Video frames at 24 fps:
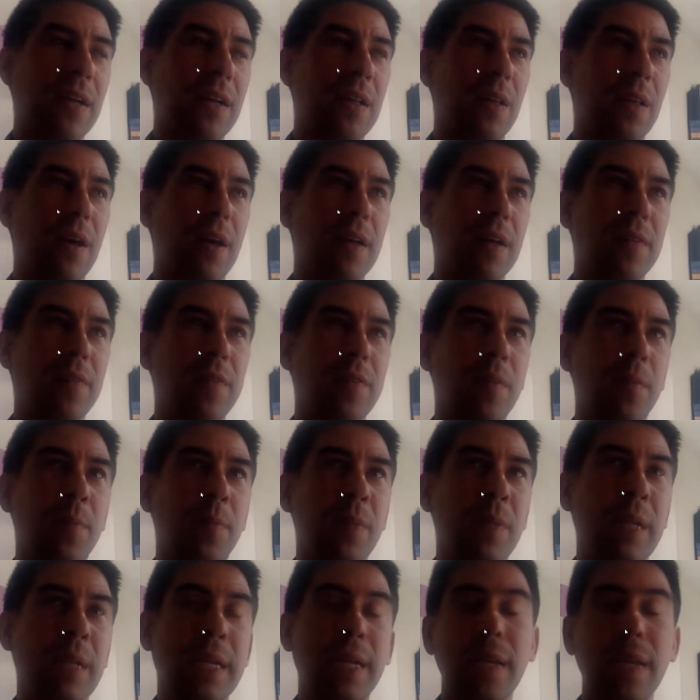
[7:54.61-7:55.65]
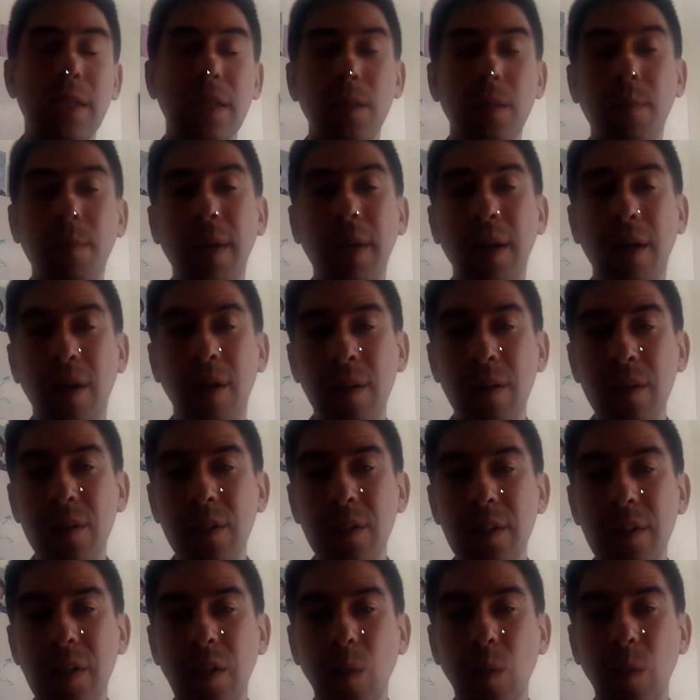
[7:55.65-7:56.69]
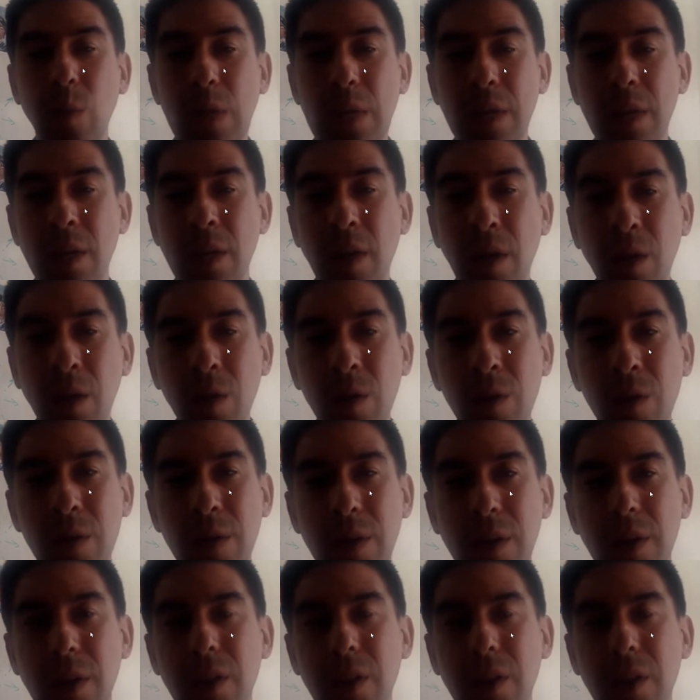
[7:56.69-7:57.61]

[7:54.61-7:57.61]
a lot of the molecular biology that we know,